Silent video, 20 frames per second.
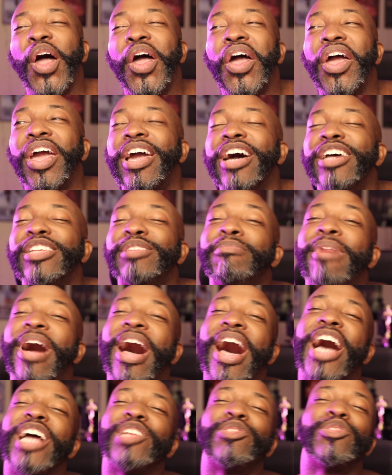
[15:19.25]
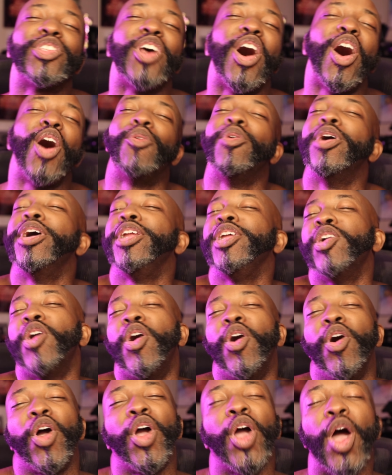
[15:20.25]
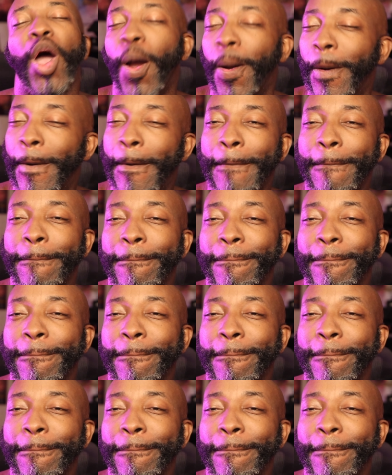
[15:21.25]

Because Mars was already on go.